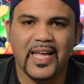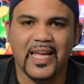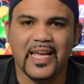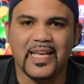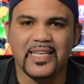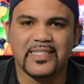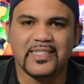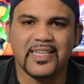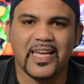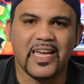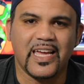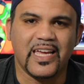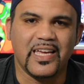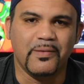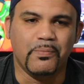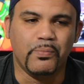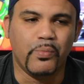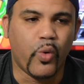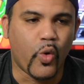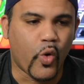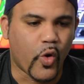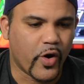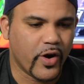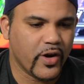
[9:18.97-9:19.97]
Is a
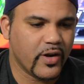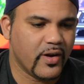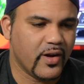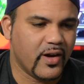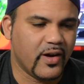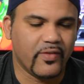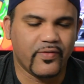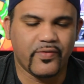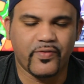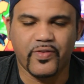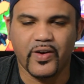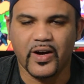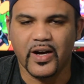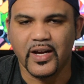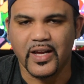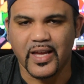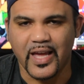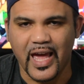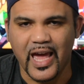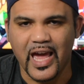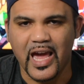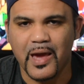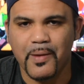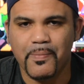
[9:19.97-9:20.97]
port of a
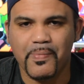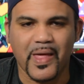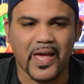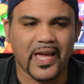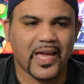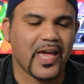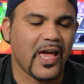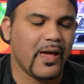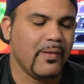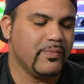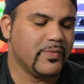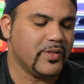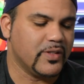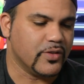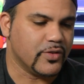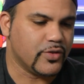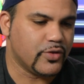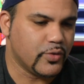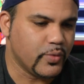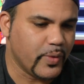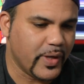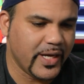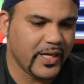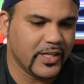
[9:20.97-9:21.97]
game that came to
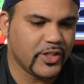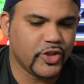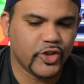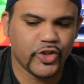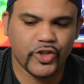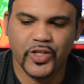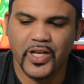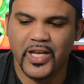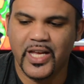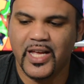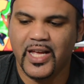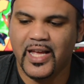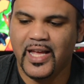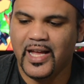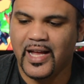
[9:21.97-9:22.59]
Switch.